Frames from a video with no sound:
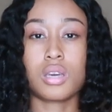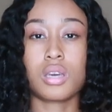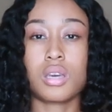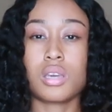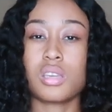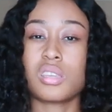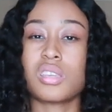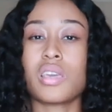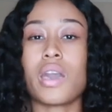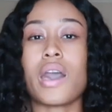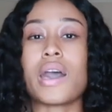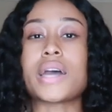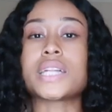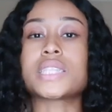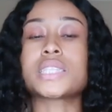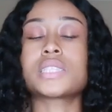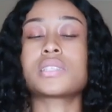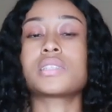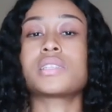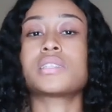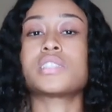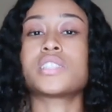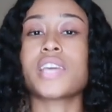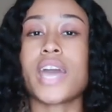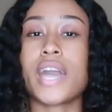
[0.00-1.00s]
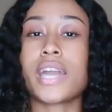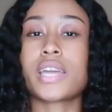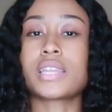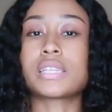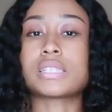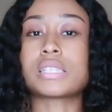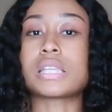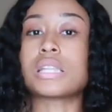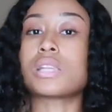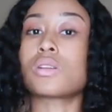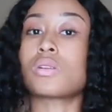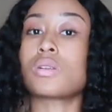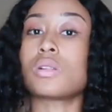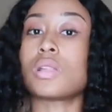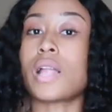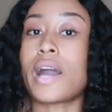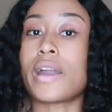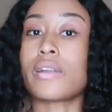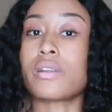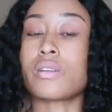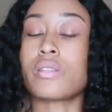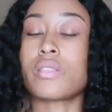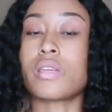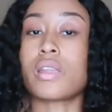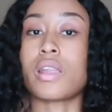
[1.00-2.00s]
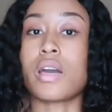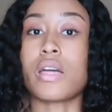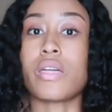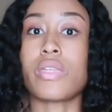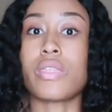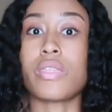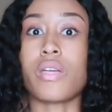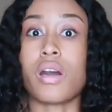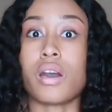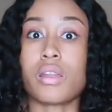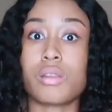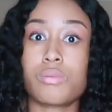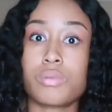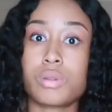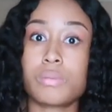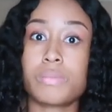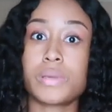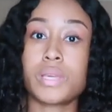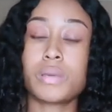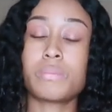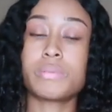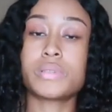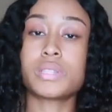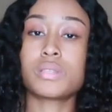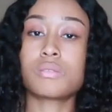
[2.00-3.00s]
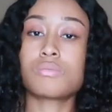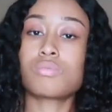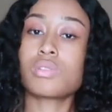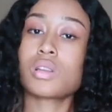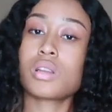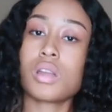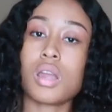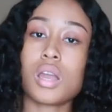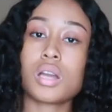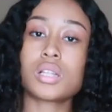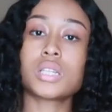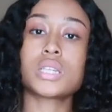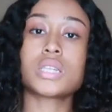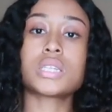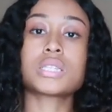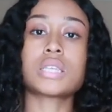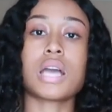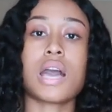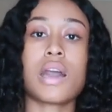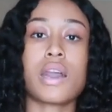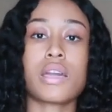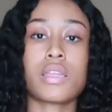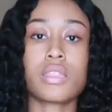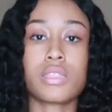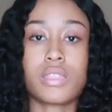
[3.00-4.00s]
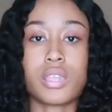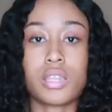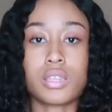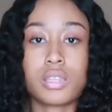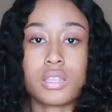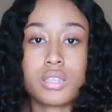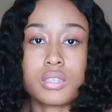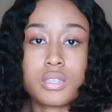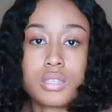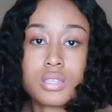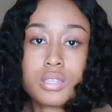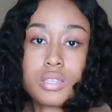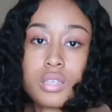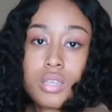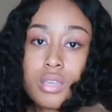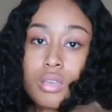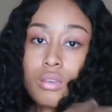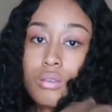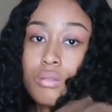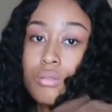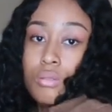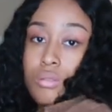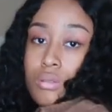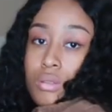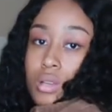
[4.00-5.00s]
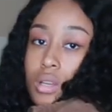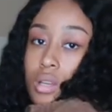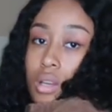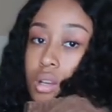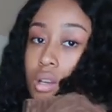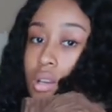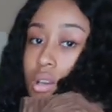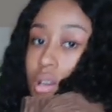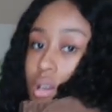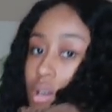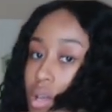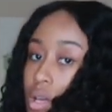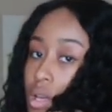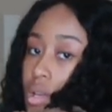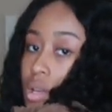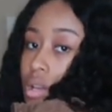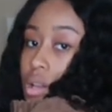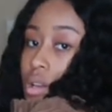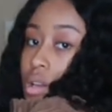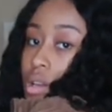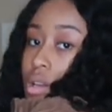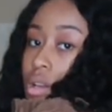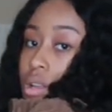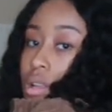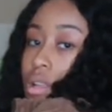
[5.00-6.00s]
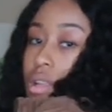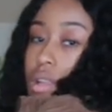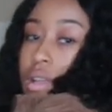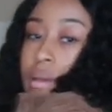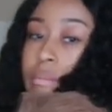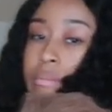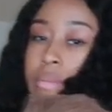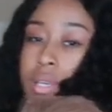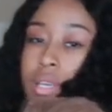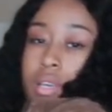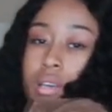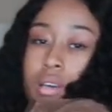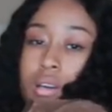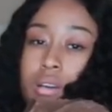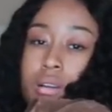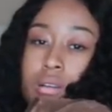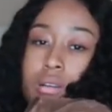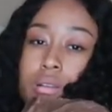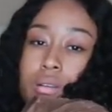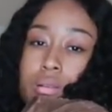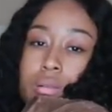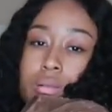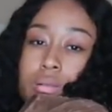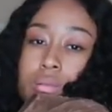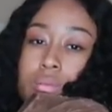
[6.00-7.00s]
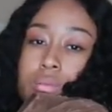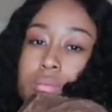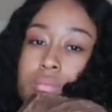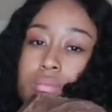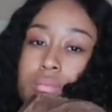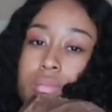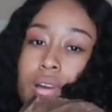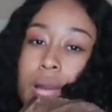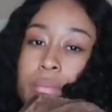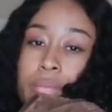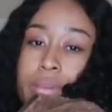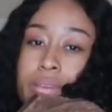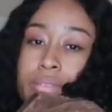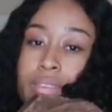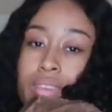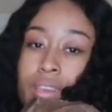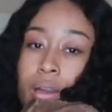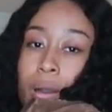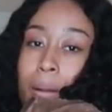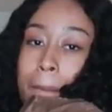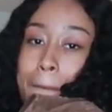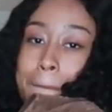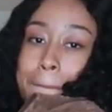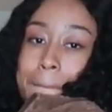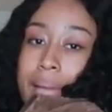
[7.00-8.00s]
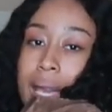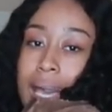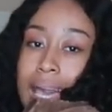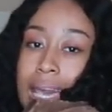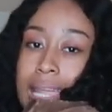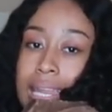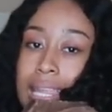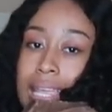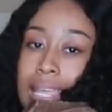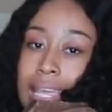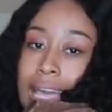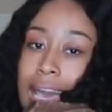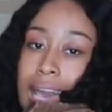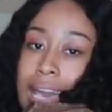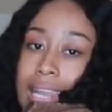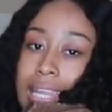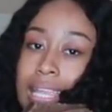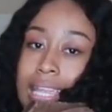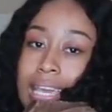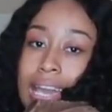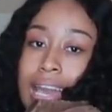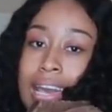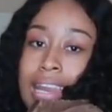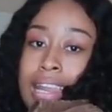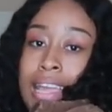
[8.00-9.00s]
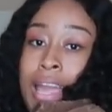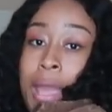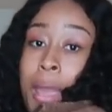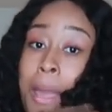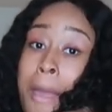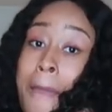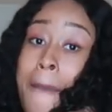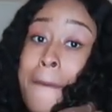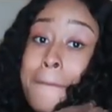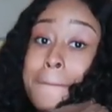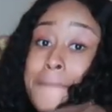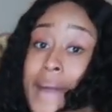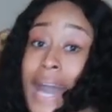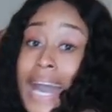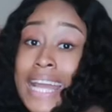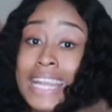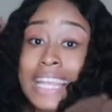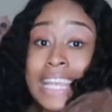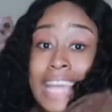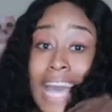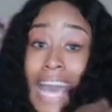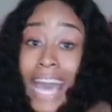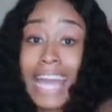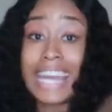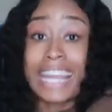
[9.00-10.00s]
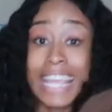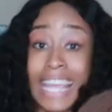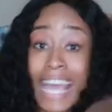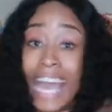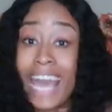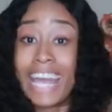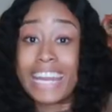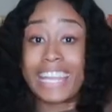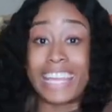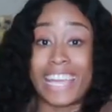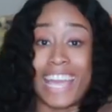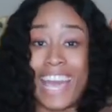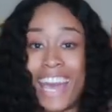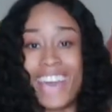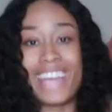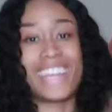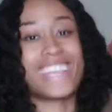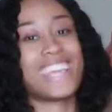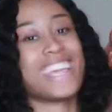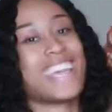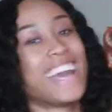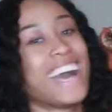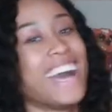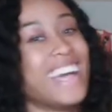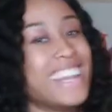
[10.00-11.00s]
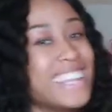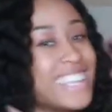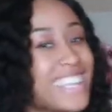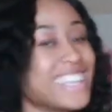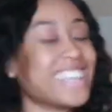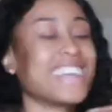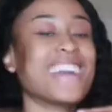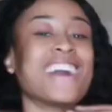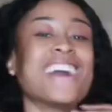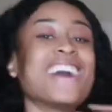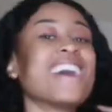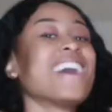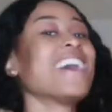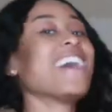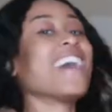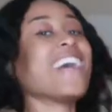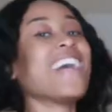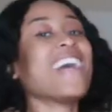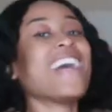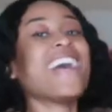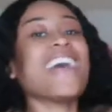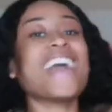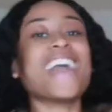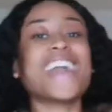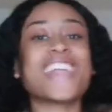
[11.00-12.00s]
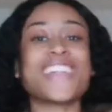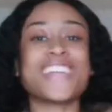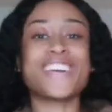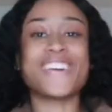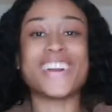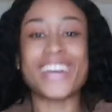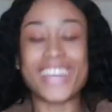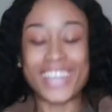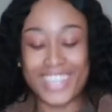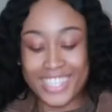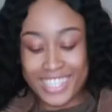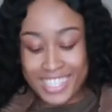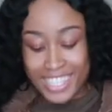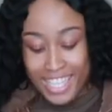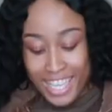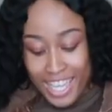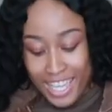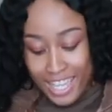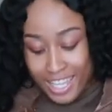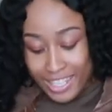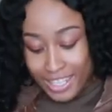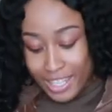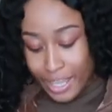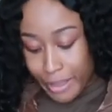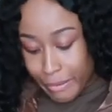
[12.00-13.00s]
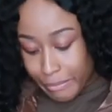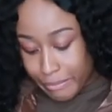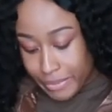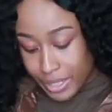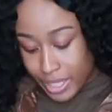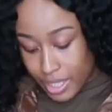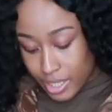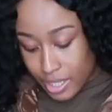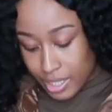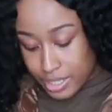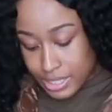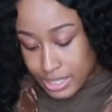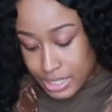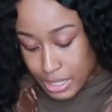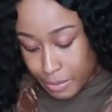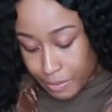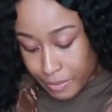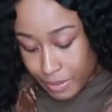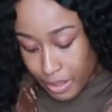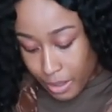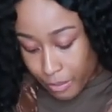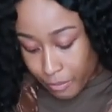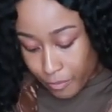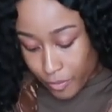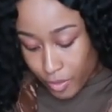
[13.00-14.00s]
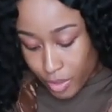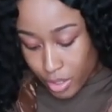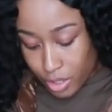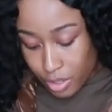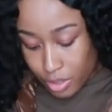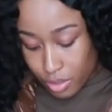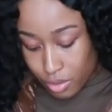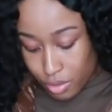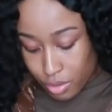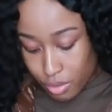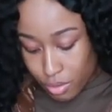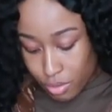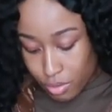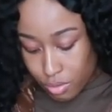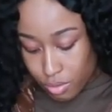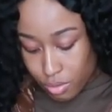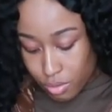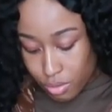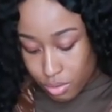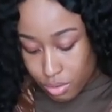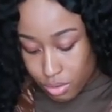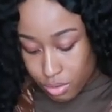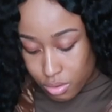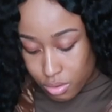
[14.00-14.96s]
yeah, the jacket is a little lighter than I thought it would be, but regardless, I think this is cute. Let me, I'm giving y'all body, yaddy, yaddy, body, yaddy, yaddy, yaddy. Anyways, let me zip it up for you